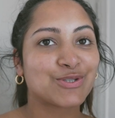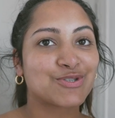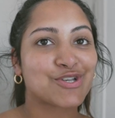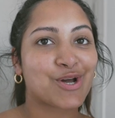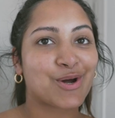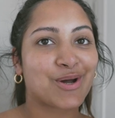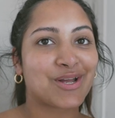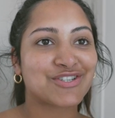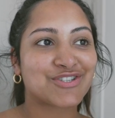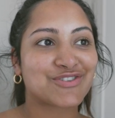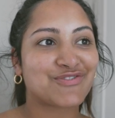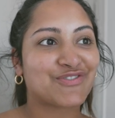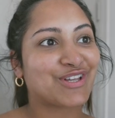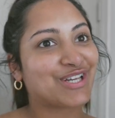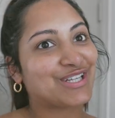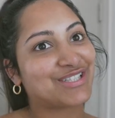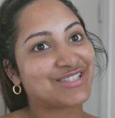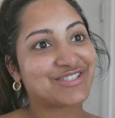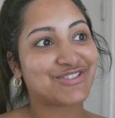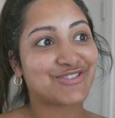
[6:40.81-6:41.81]
So I just feel
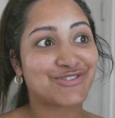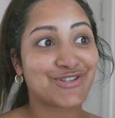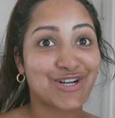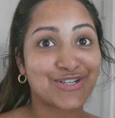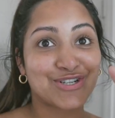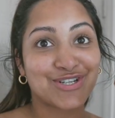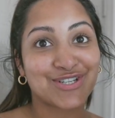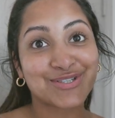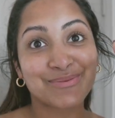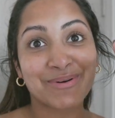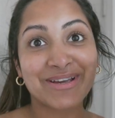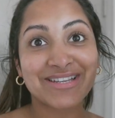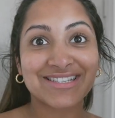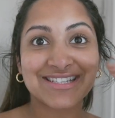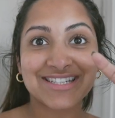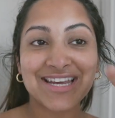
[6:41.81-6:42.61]
like stretching is a waste